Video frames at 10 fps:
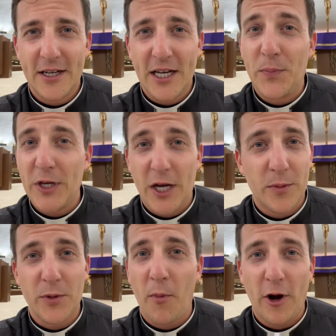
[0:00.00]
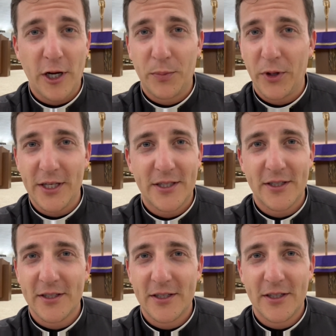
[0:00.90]
It becomes a
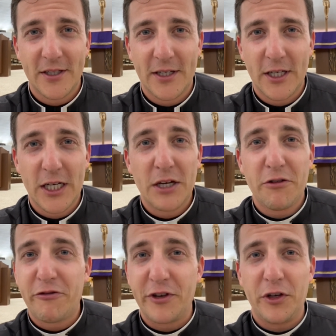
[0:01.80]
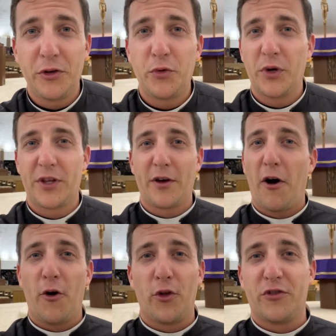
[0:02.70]
marketplace filled with
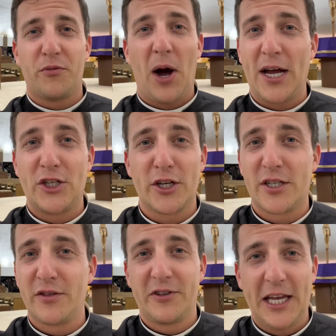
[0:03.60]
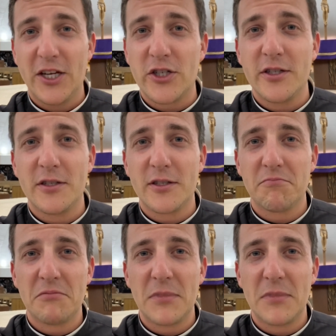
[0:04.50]
all of my justifications,